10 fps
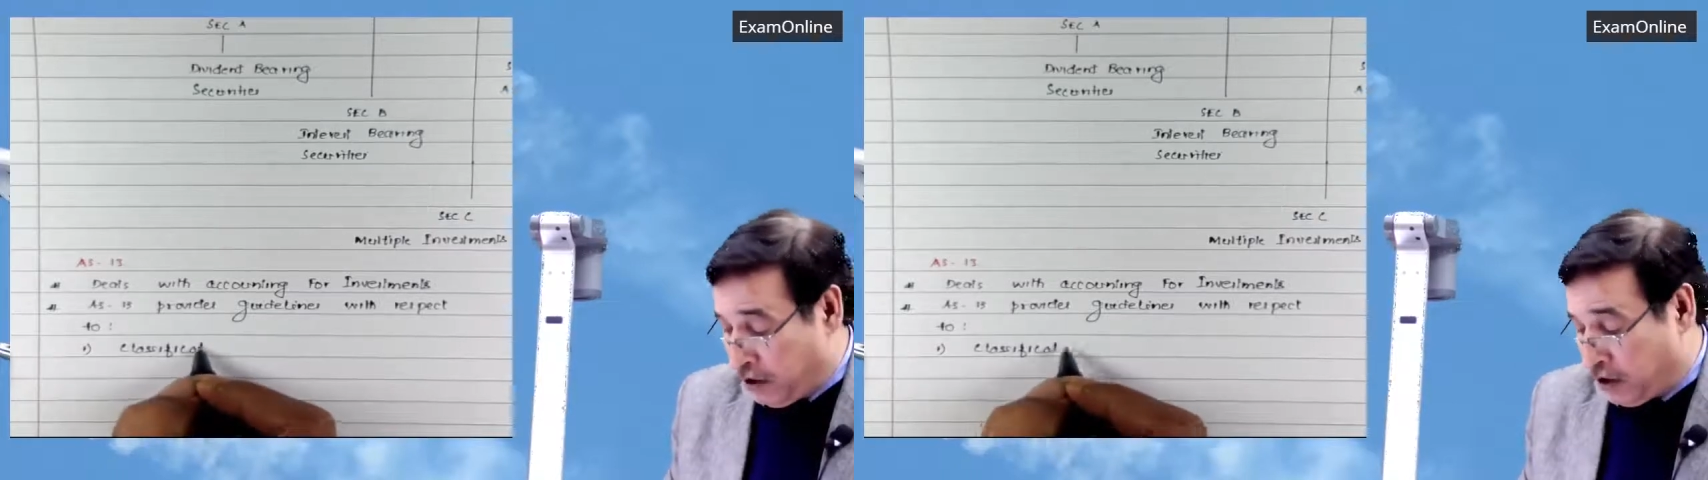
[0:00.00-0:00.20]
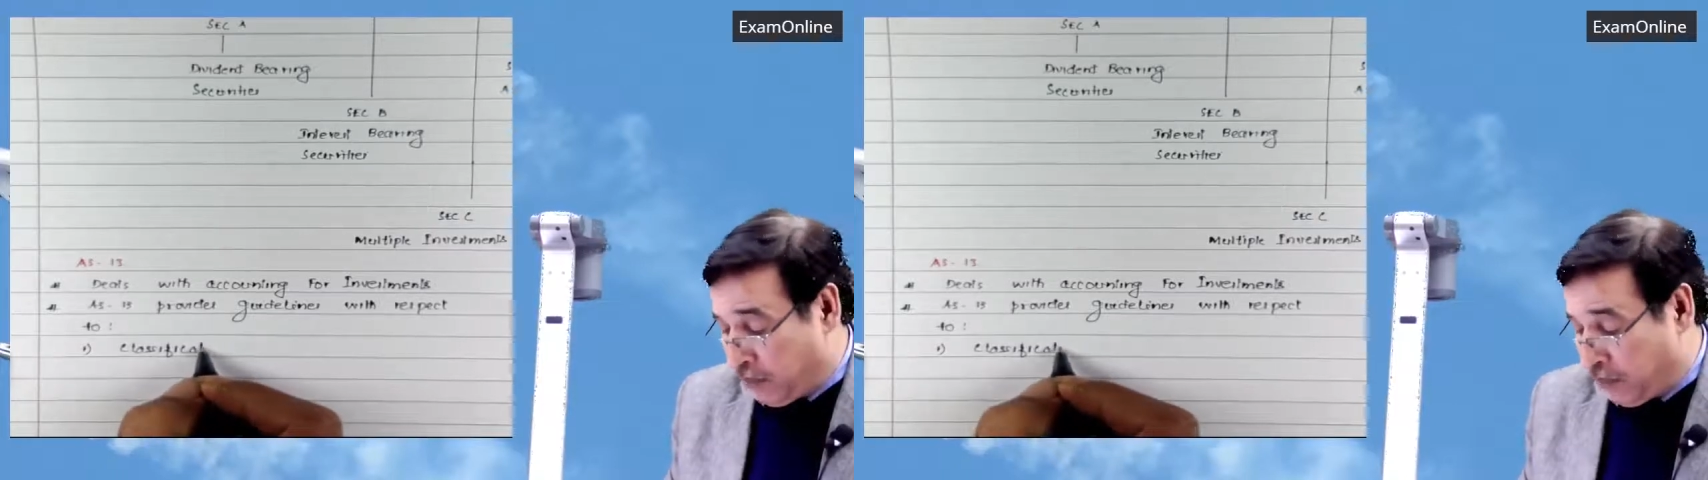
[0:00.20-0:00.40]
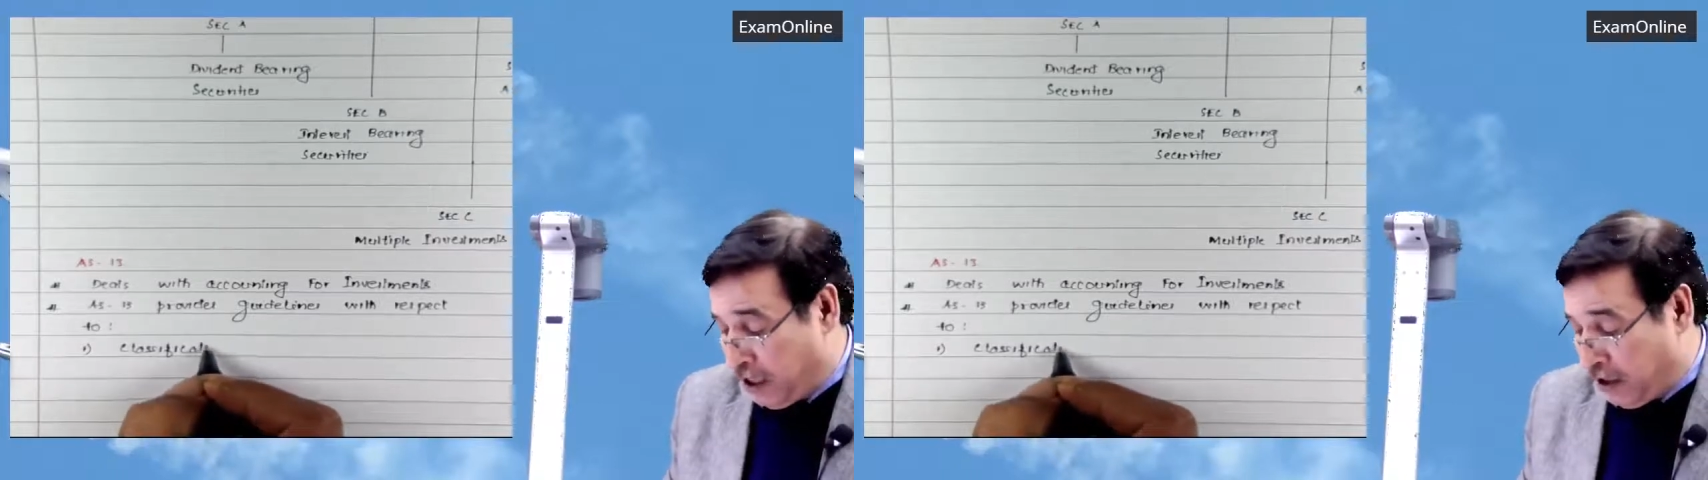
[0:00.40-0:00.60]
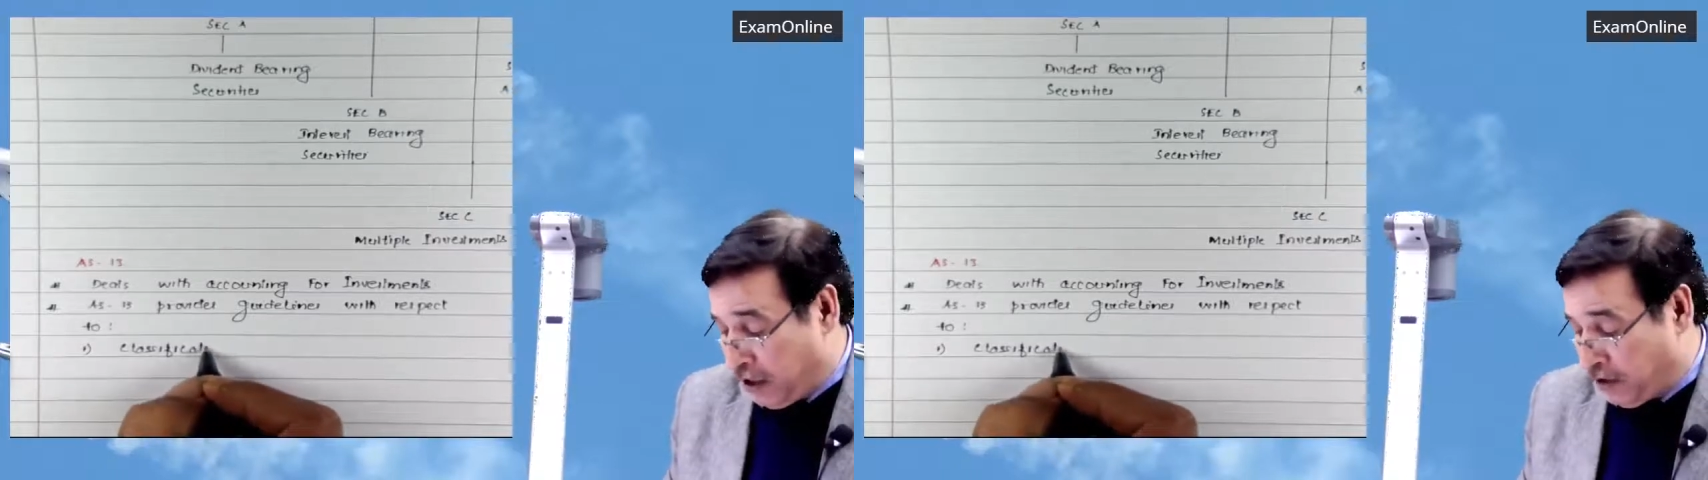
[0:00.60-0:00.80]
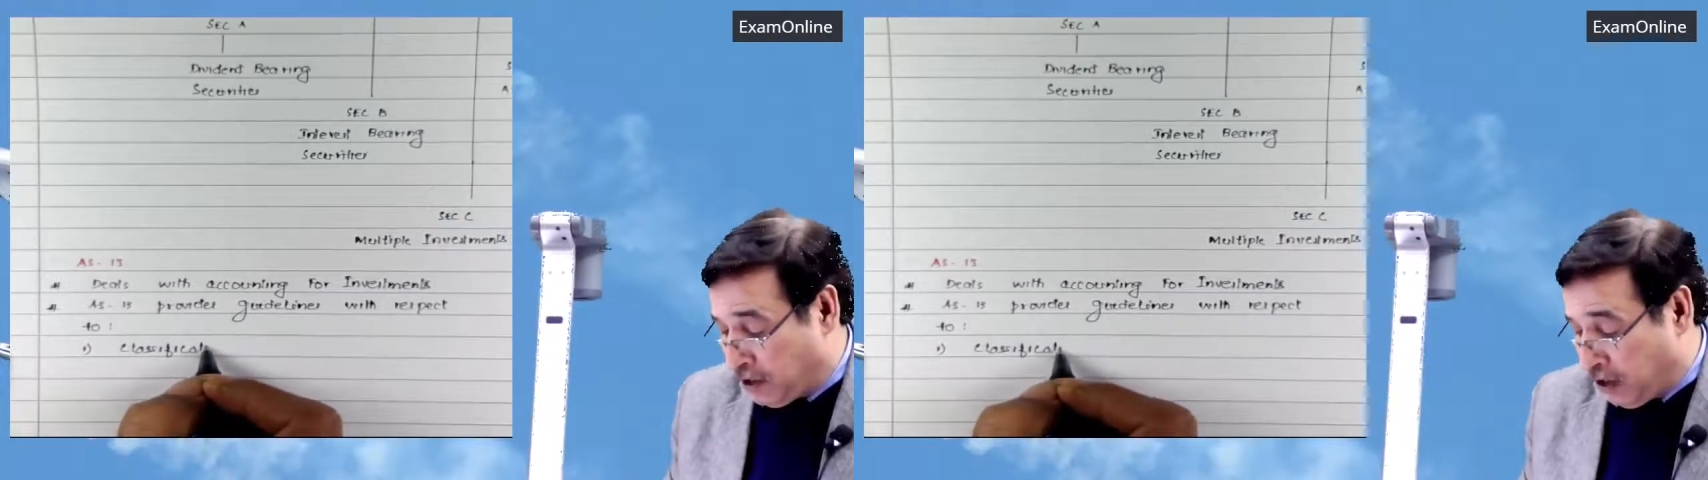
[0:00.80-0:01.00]
Some
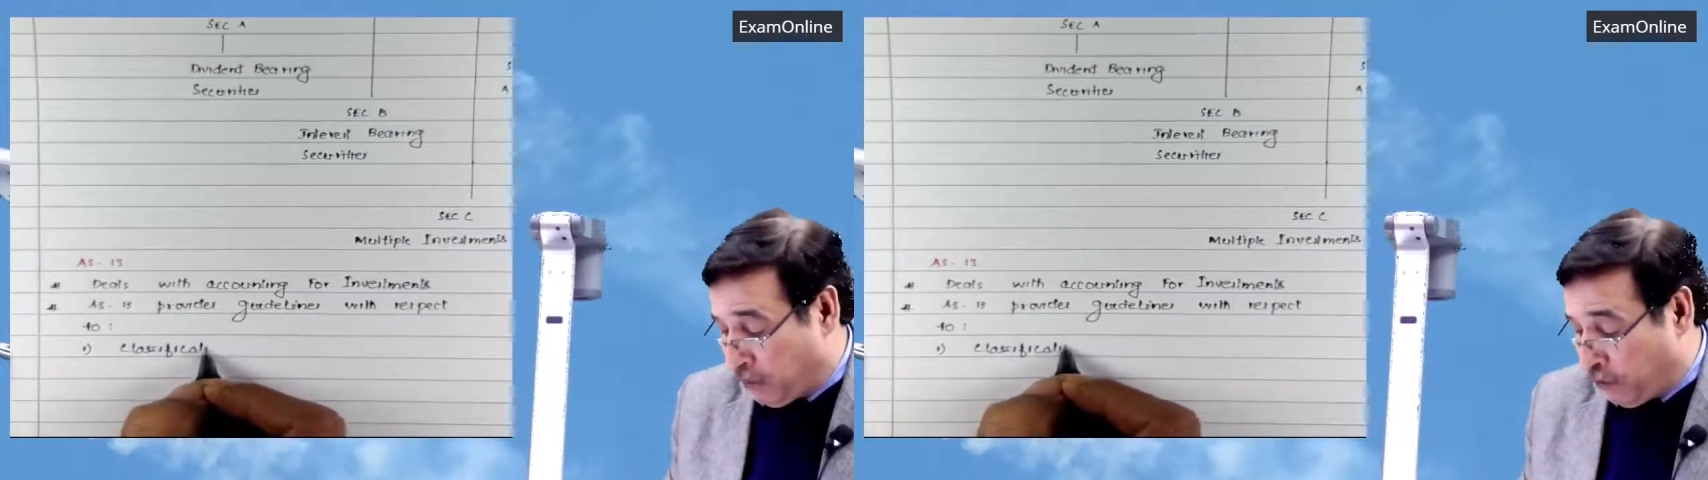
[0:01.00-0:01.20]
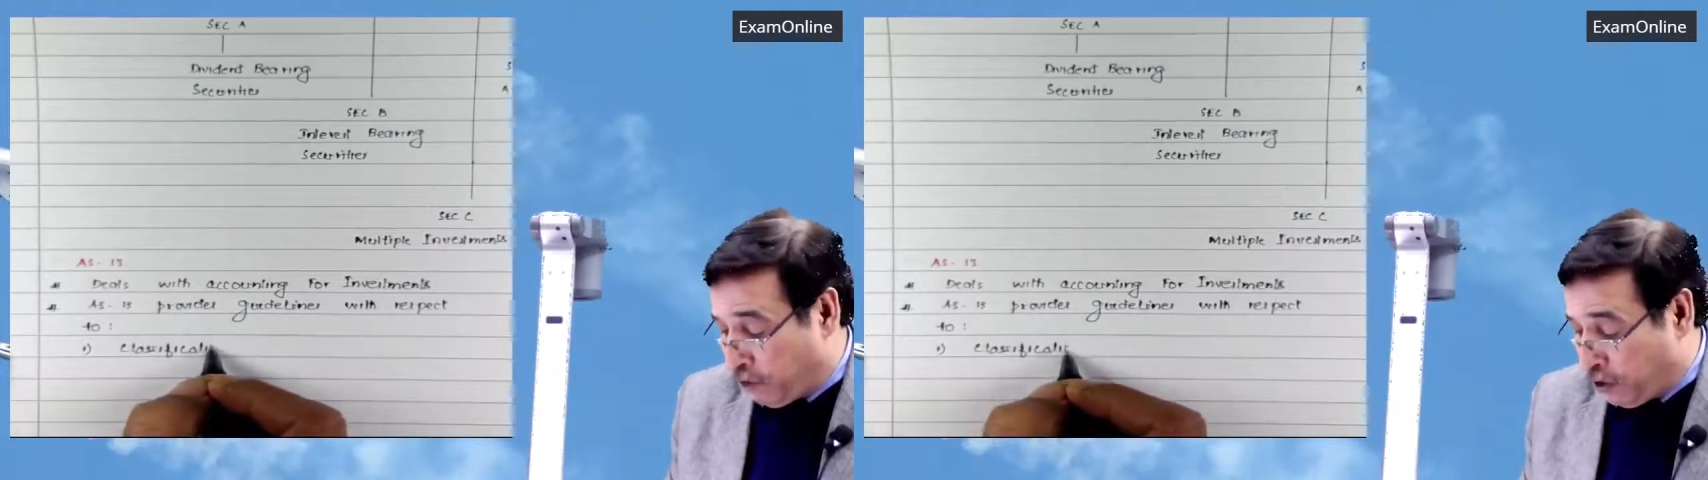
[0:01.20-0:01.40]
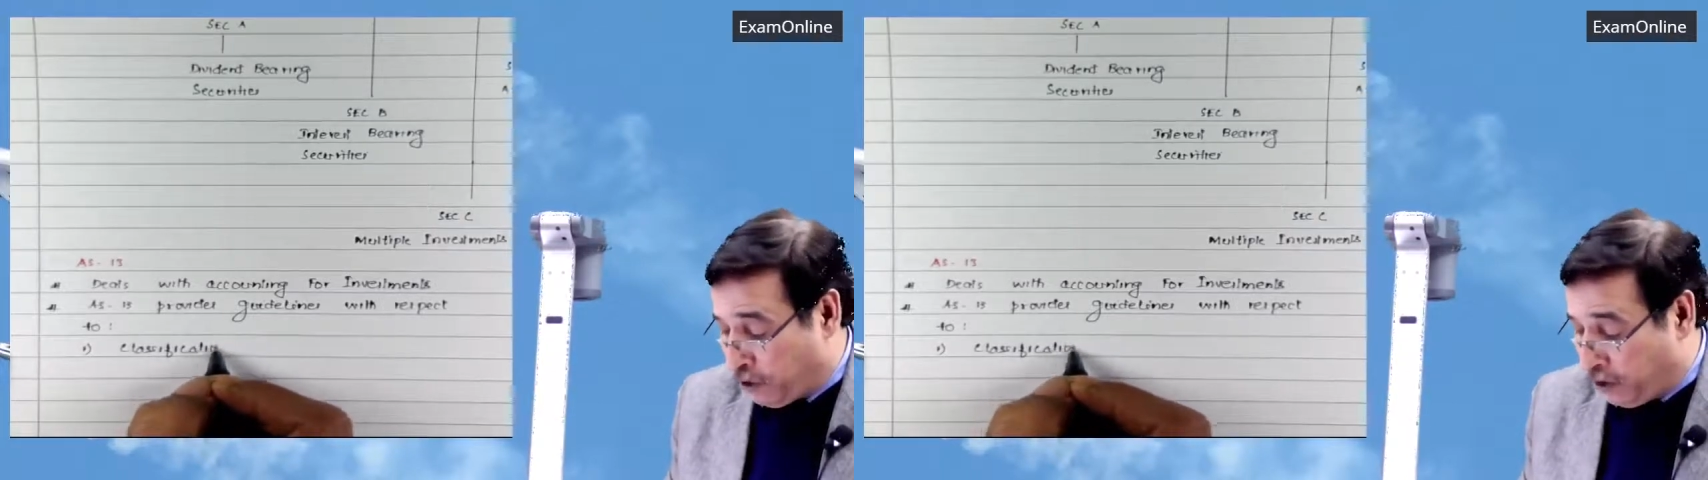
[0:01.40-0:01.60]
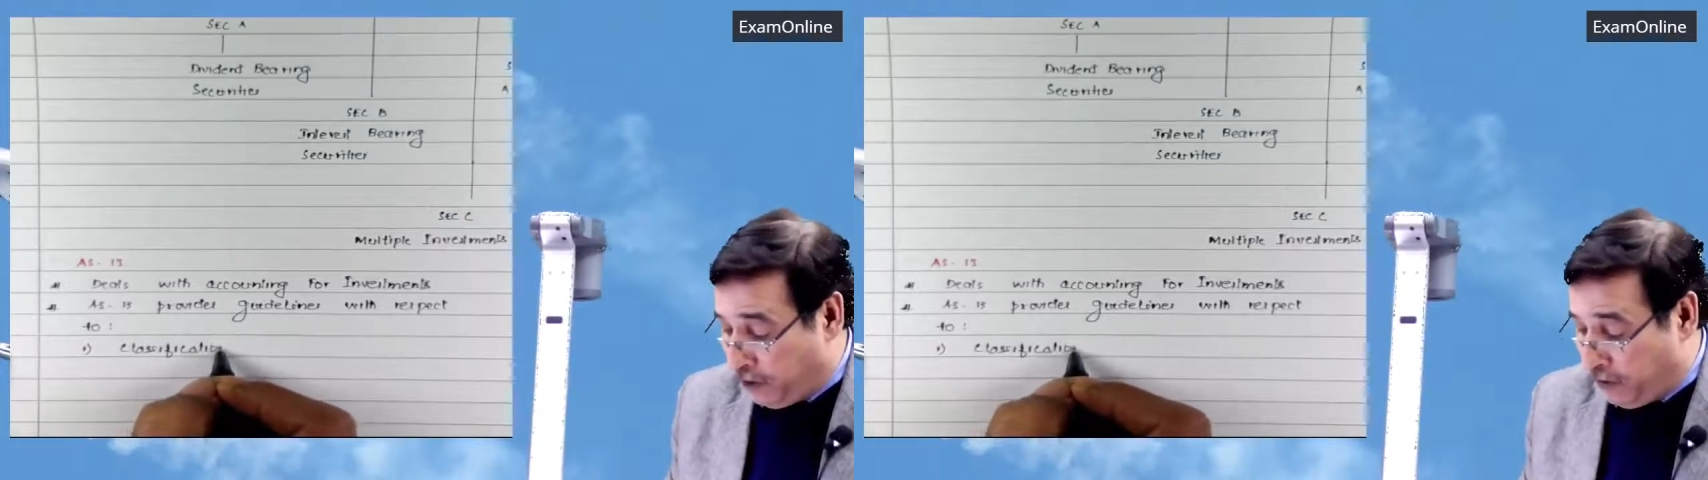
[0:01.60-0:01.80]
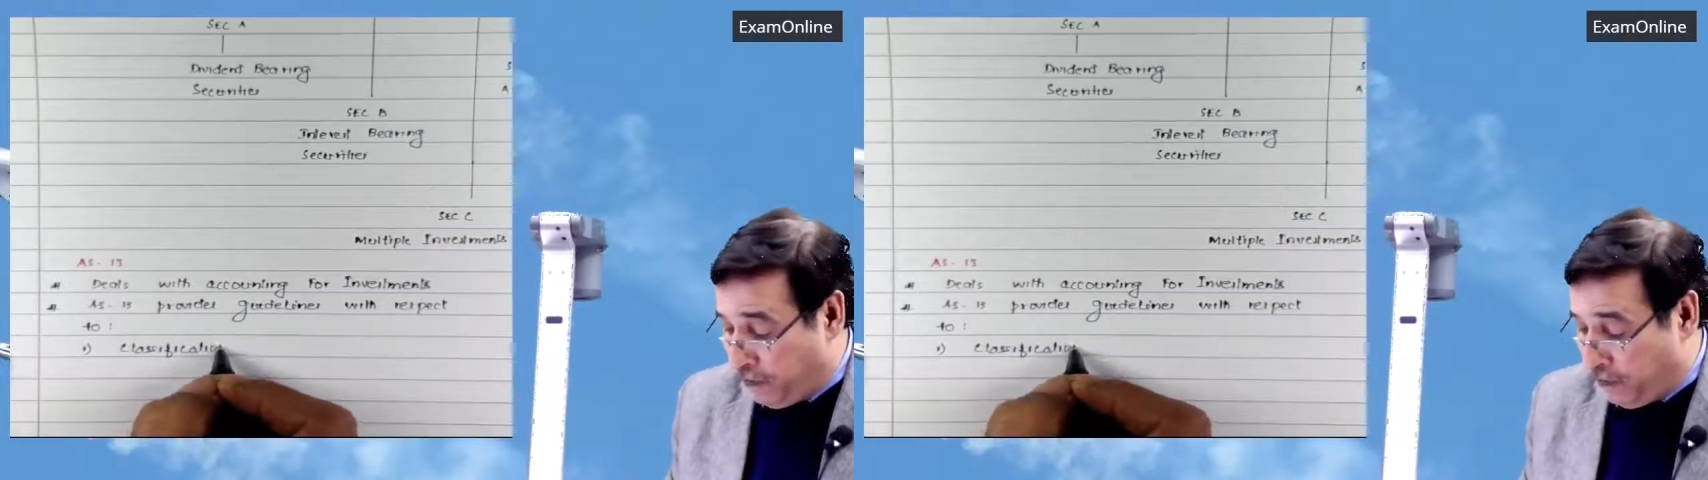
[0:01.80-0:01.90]
guidelines are provided.